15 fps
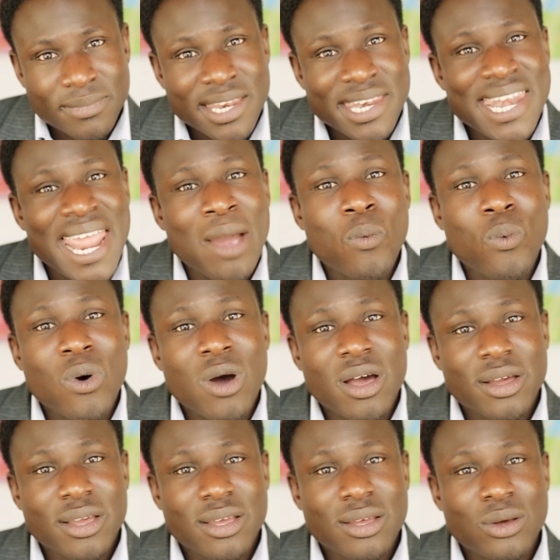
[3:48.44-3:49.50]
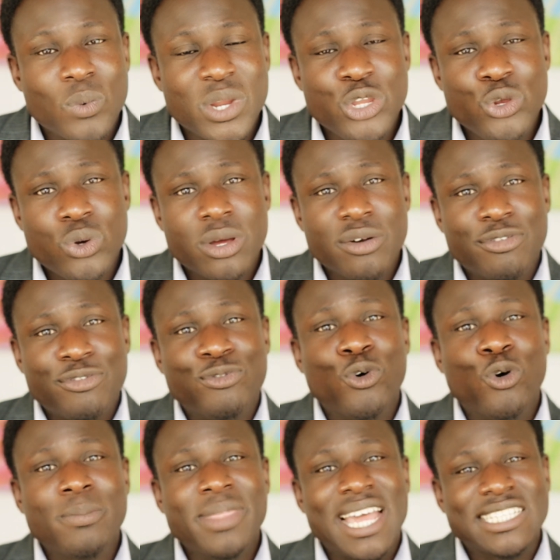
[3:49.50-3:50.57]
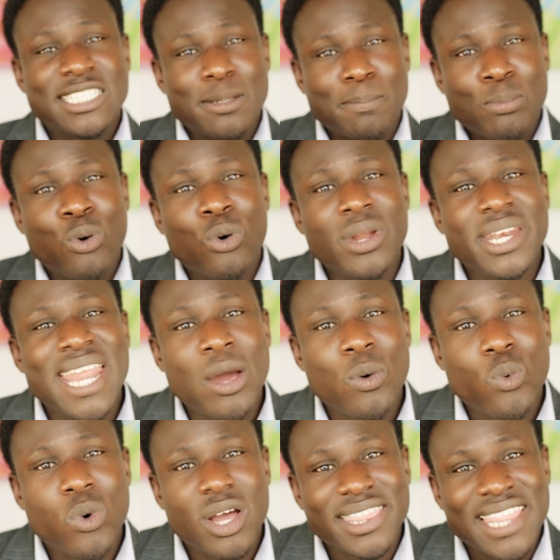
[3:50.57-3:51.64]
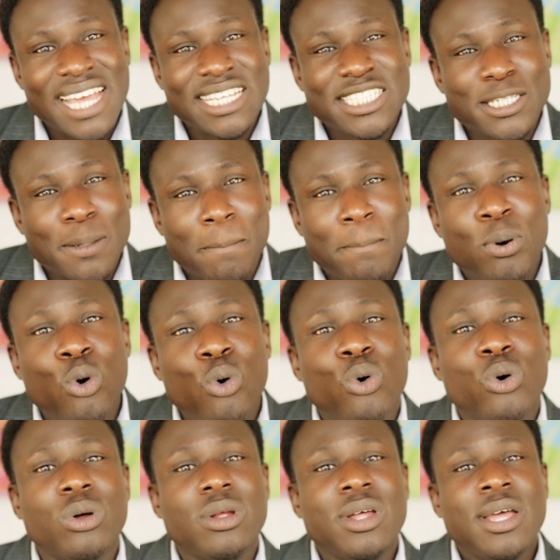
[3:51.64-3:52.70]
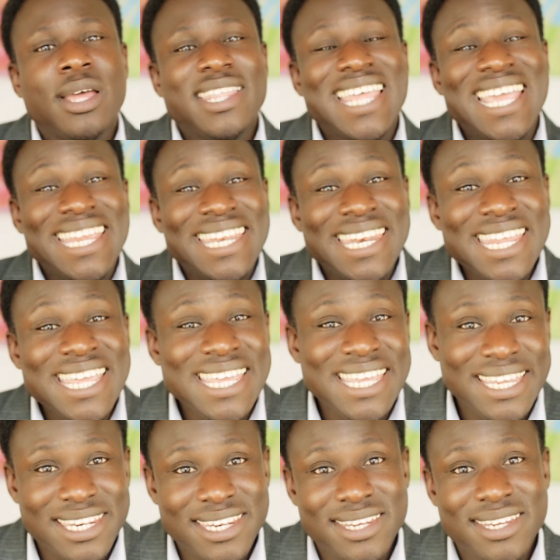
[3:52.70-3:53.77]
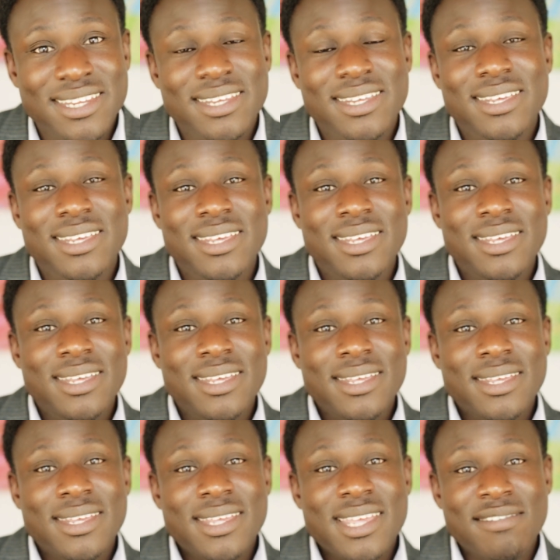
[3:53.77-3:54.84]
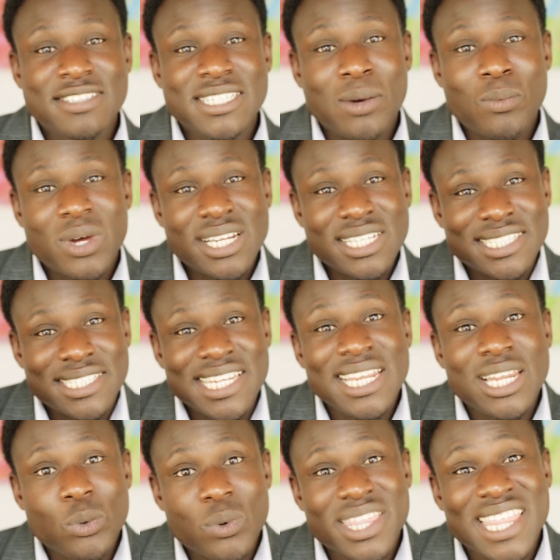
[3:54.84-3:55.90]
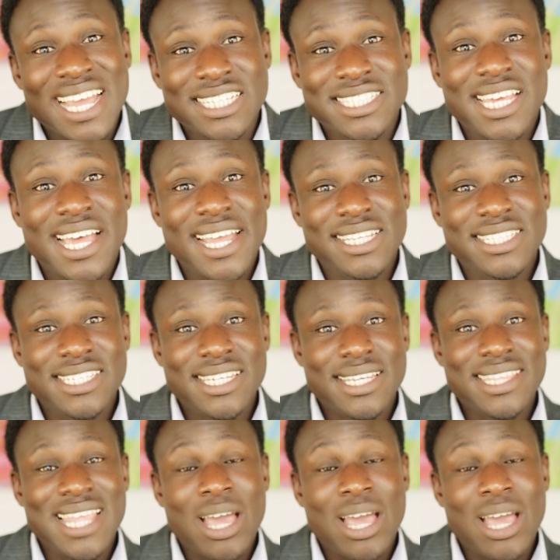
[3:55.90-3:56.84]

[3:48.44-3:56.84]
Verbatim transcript: network, when you can form that support network, that support they need, if someone is dealing with anxiety,